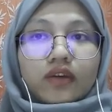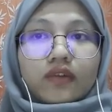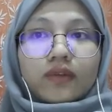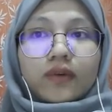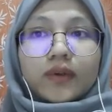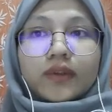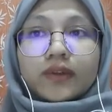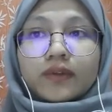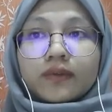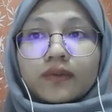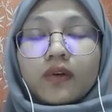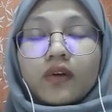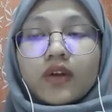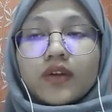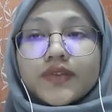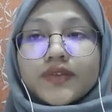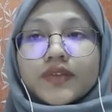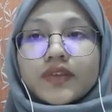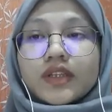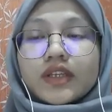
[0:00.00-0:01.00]
for the
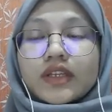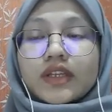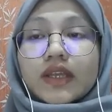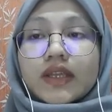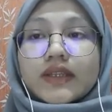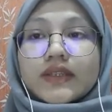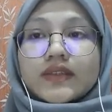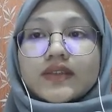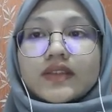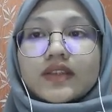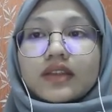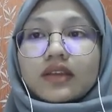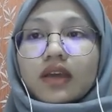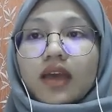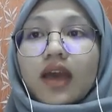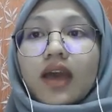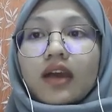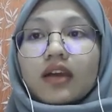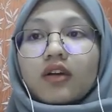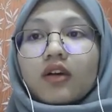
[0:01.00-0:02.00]
fourth is the
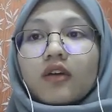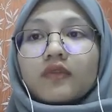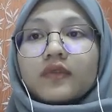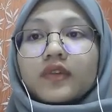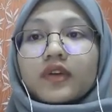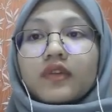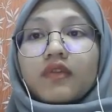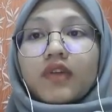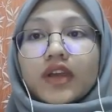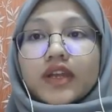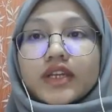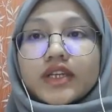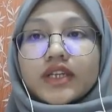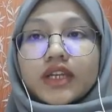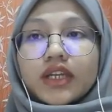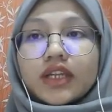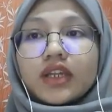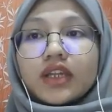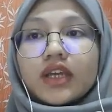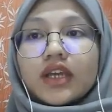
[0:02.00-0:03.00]
act of
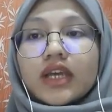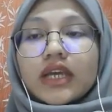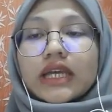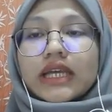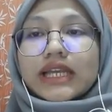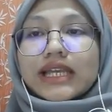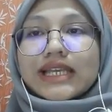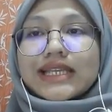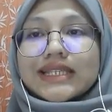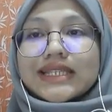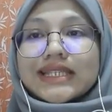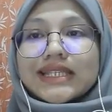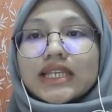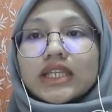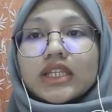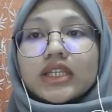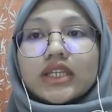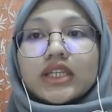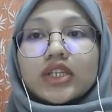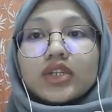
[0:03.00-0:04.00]
aggression is
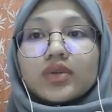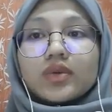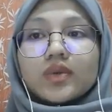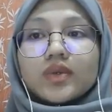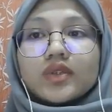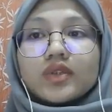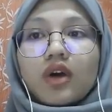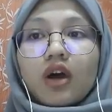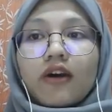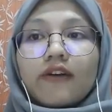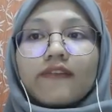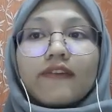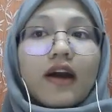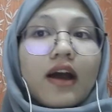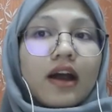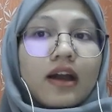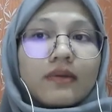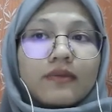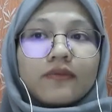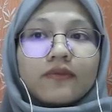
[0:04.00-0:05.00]
the use of
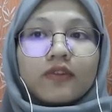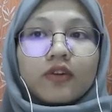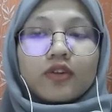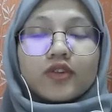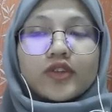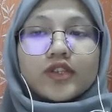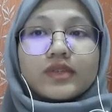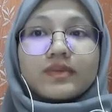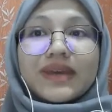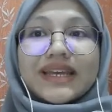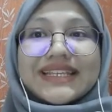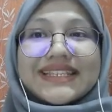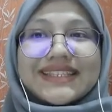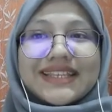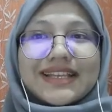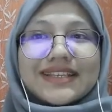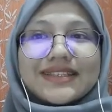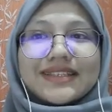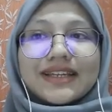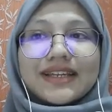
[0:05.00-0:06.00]
armed force by
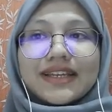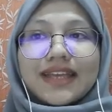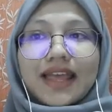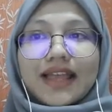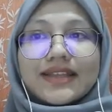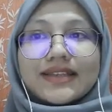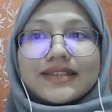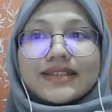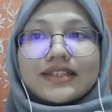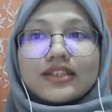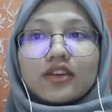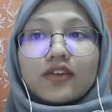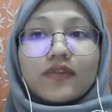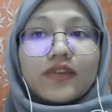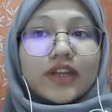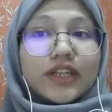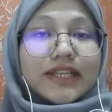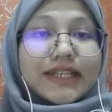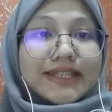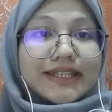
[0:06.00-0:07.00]
states against
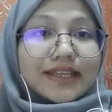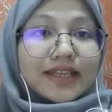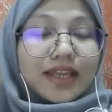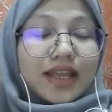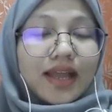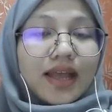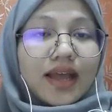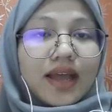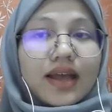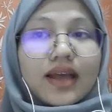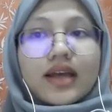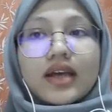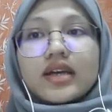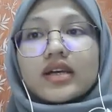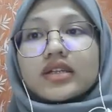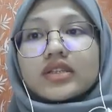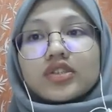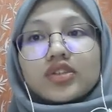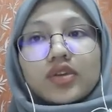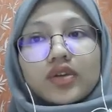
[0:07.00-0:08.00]
sovereignty,
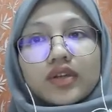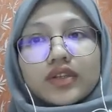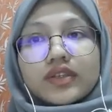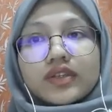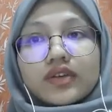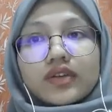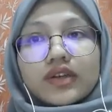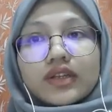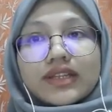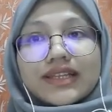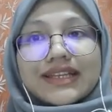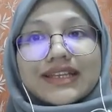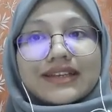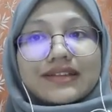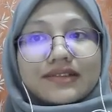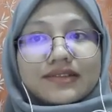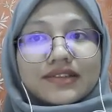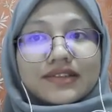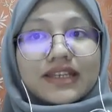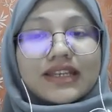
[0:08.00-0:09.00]
territorial
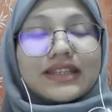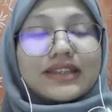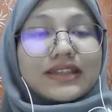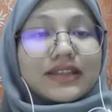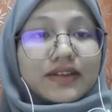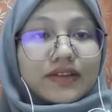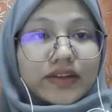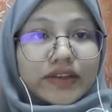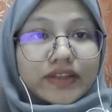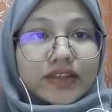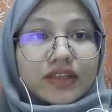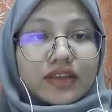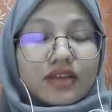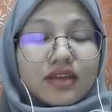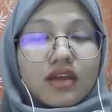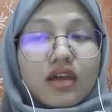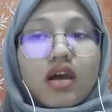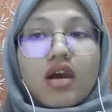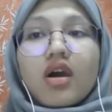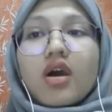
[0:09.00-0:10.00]
integrity,
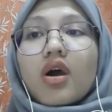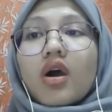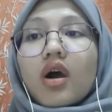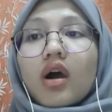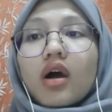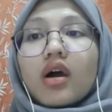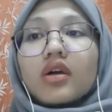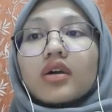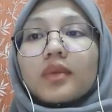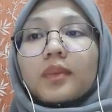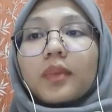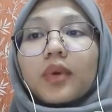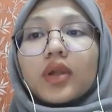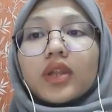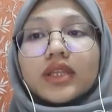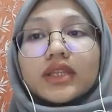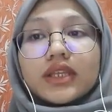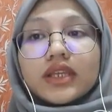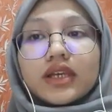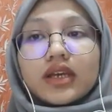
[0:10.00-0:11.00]
or
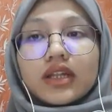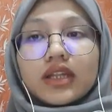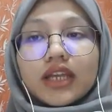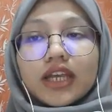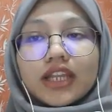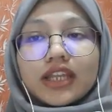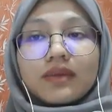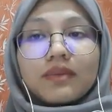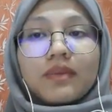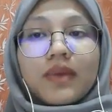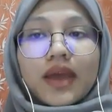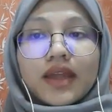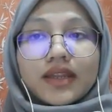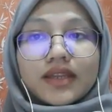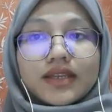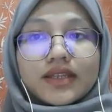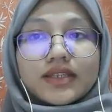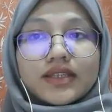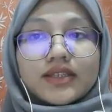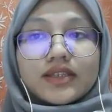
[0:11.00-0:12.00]
political
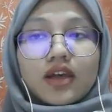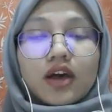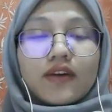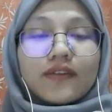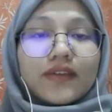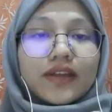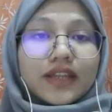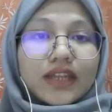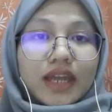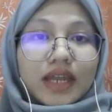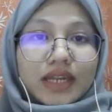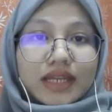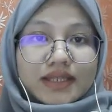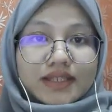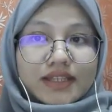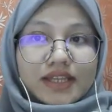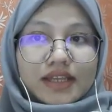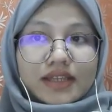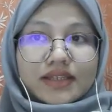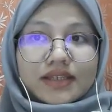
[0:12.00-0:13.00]
independence of another
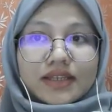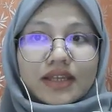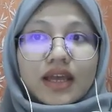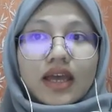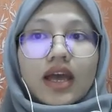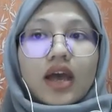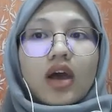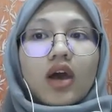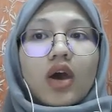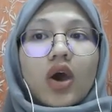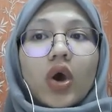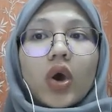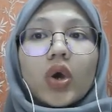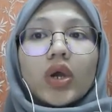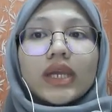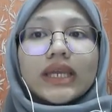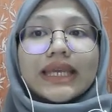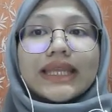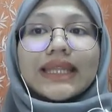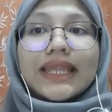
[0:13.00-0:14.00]
state,
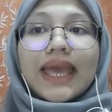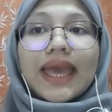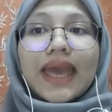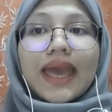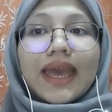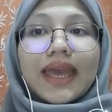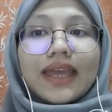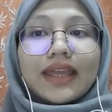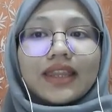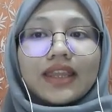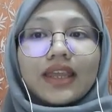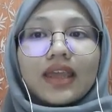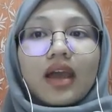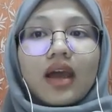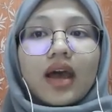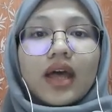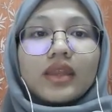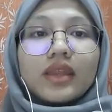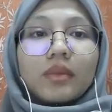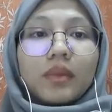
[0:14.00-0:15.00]
or in any
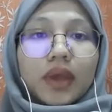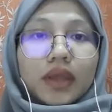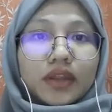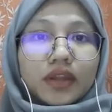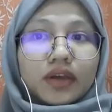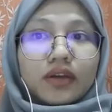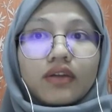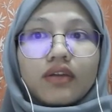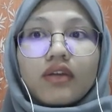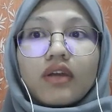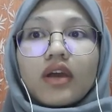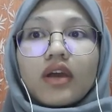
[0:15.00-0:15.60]
other manner